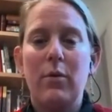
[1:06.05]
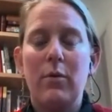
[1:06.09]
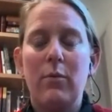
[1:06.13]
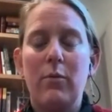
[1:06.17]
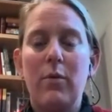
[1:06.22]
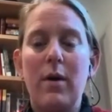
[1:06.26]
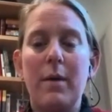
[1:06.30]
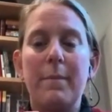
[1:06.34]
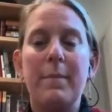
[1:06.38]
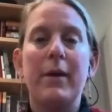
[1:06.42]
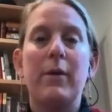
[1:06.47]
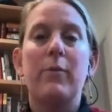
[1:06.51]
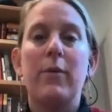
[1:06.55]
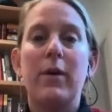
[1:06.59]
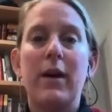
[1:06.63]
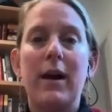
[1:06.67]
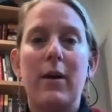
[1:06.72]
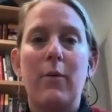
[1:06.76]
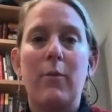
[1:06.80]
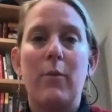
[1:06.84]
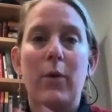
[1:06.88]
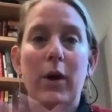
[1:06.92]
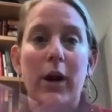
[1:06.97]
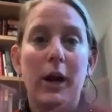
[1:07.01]
what might
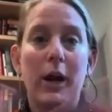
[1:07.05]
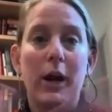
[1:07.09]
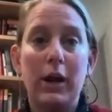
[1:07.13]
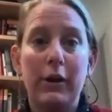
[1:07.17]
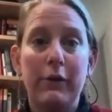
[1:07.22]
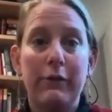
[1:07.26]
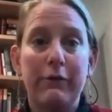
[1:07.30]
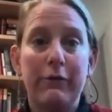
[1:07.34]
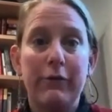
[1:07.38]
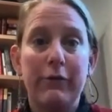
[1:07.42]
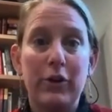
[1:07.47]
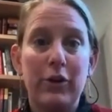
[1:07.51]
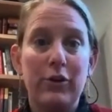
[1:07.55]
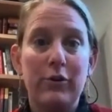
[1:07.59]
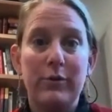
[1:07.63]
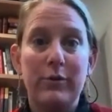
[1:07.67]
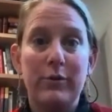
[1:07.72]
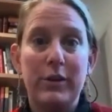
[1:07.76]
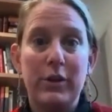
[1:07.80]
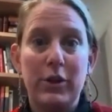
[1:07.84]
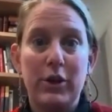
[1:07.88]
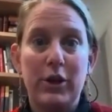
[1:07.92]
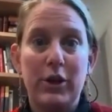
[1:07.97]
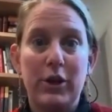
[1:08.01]
work for
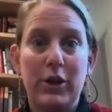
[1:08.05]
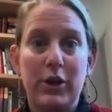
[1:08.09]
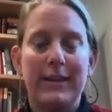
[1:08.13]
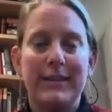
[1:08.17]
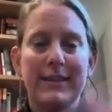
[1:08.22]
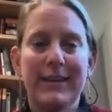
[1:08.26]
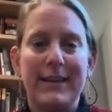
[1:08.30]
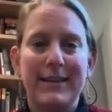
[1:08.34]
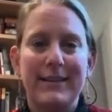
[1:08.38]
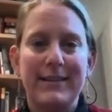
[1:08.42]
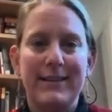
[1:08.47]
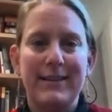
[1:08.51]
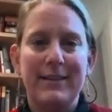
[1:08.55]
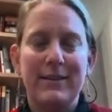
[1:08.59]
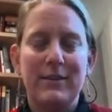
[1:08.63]
you in your context.